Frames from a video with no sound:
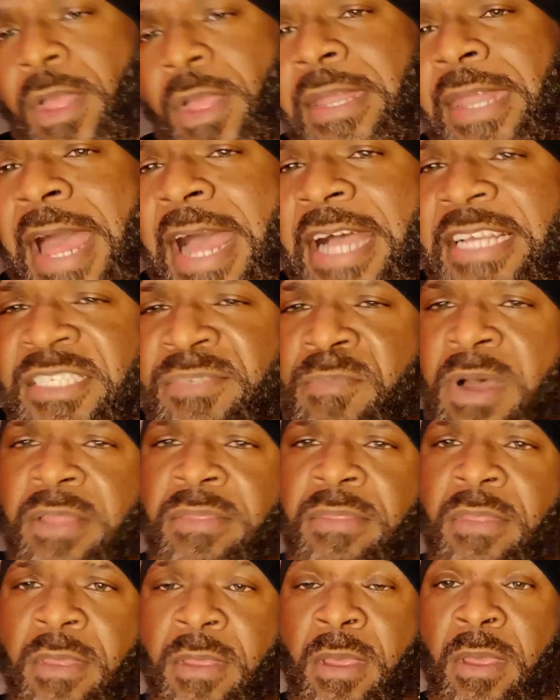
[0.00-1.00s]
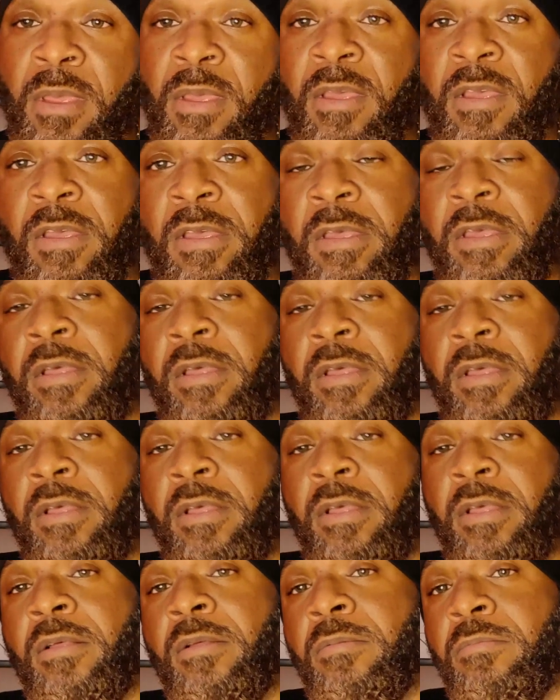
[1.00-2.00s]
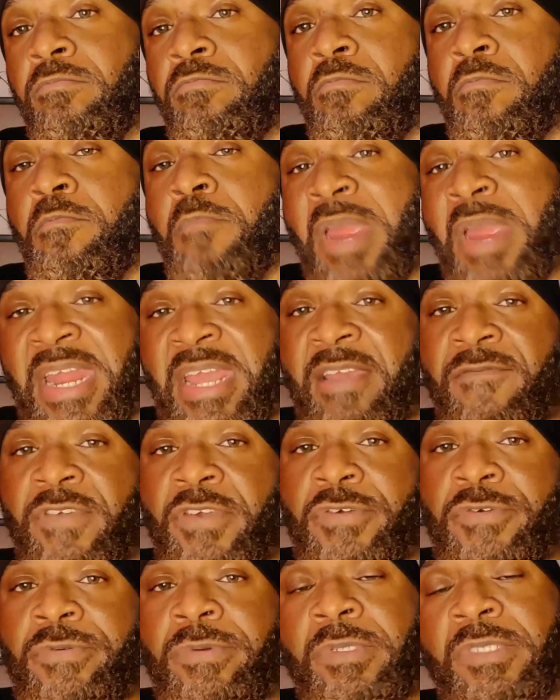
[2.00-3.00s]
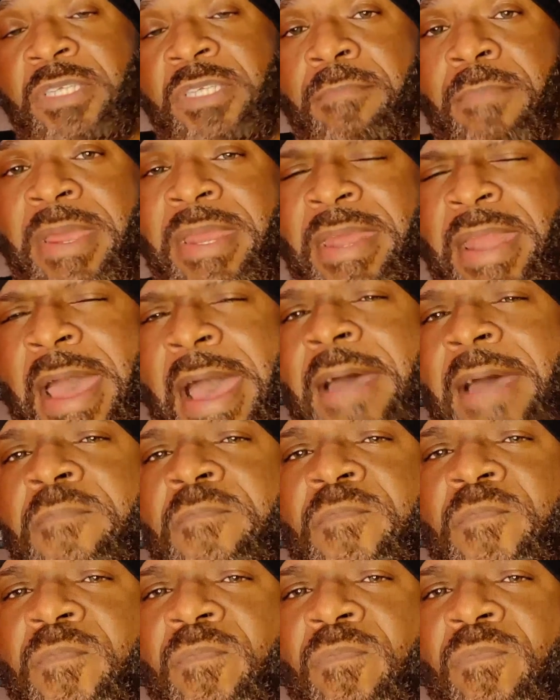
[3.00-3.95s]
Last month, many of you, some may not,